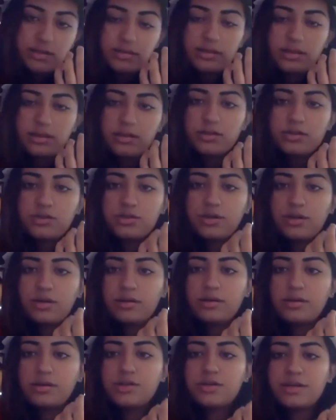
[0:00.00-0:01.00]
the trunk
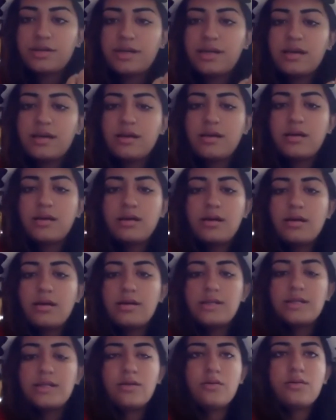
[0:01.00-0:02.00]
or treat,
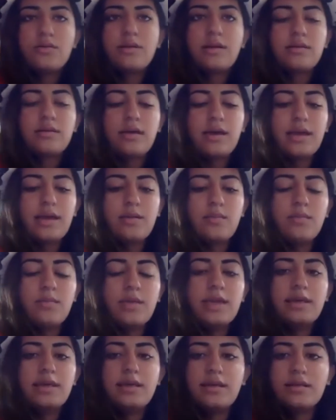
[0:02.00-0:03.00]
so they're like
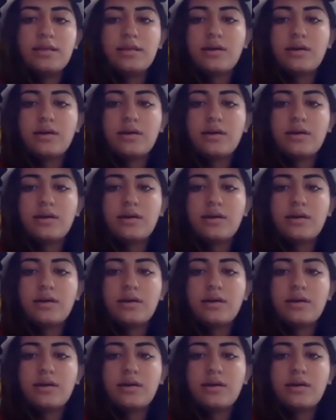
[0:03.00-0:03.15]
making the